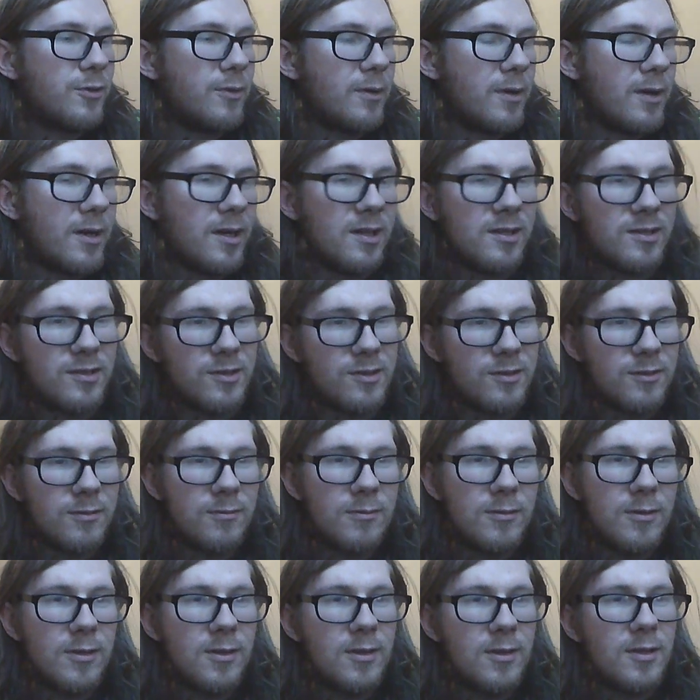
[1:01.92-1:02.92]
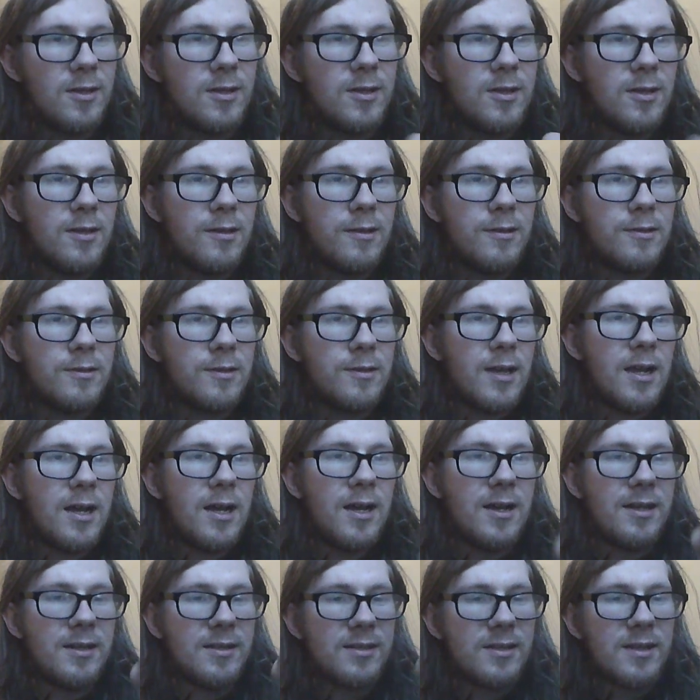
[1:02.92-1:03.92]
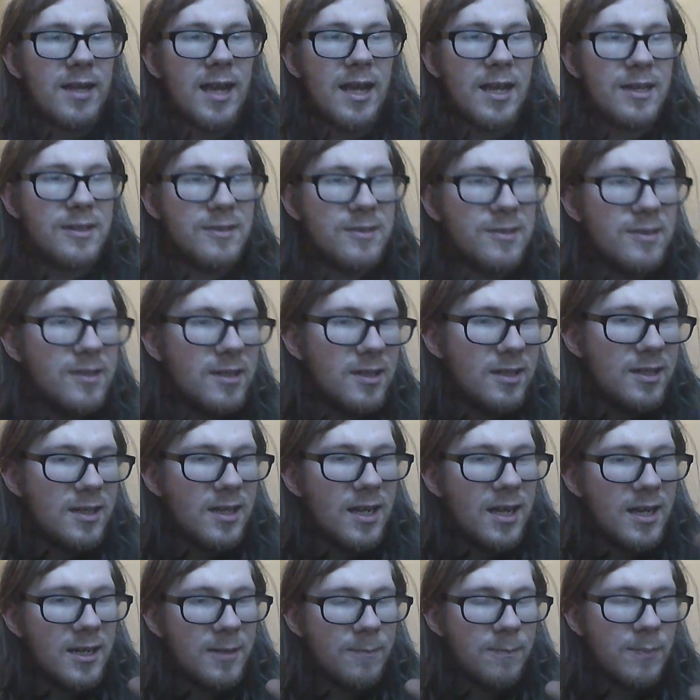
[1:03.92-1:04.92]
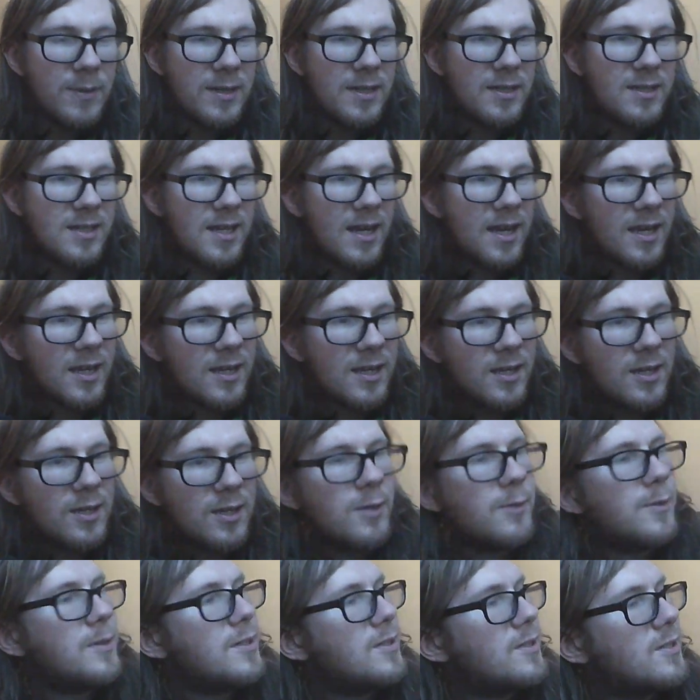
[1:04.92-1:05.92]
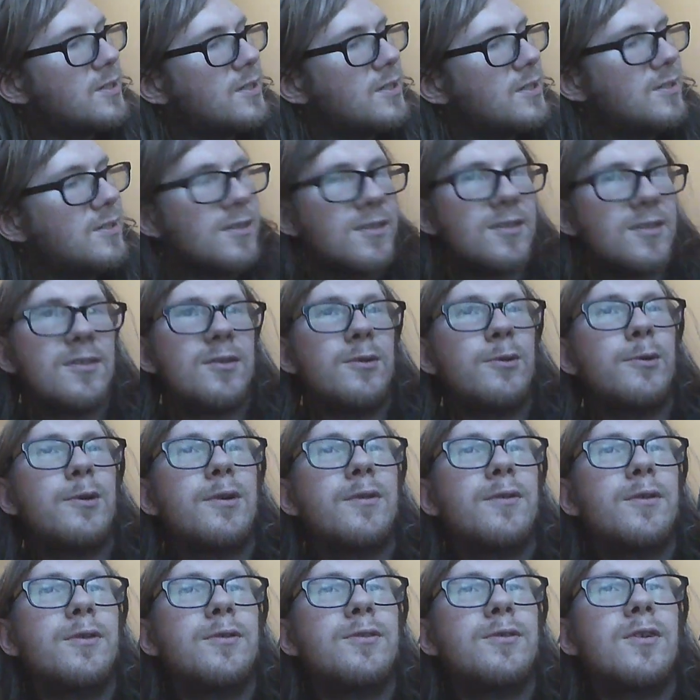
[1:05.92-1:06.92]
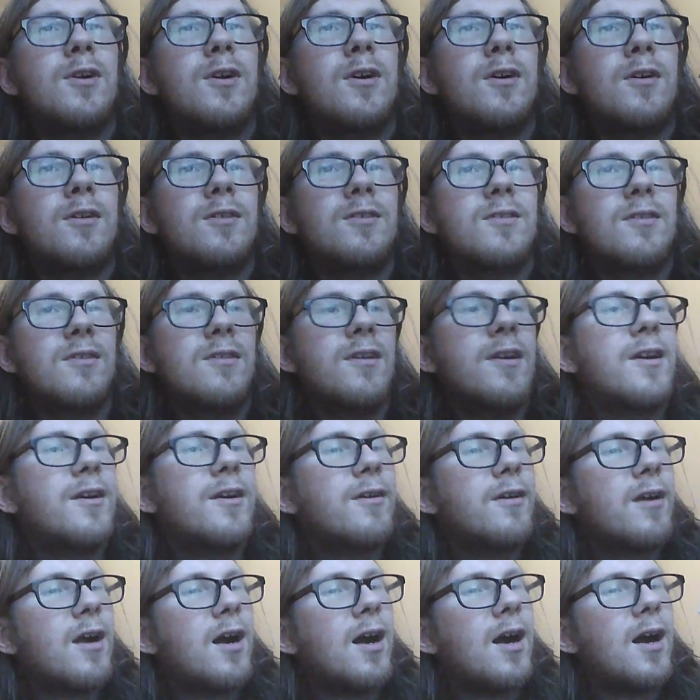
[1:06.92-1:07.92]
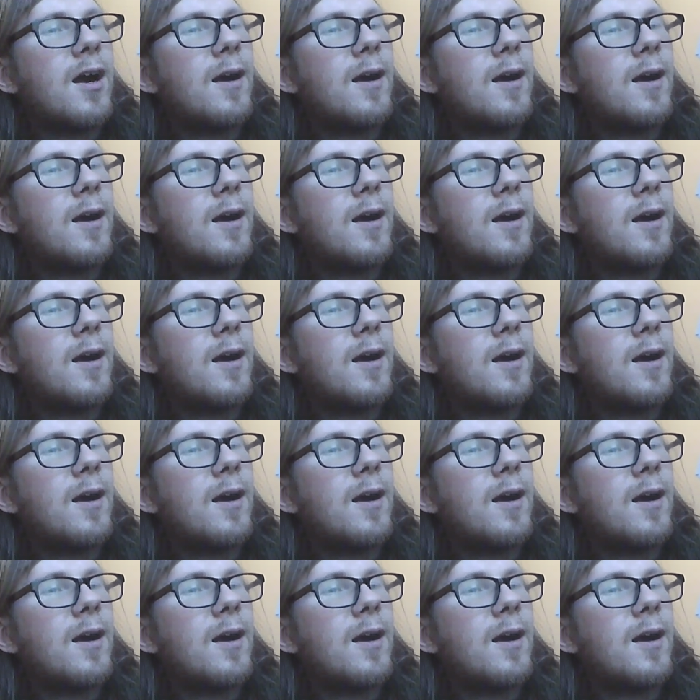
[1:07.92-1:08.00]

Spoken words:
are nice. It has a big deck, which is all of those cards there.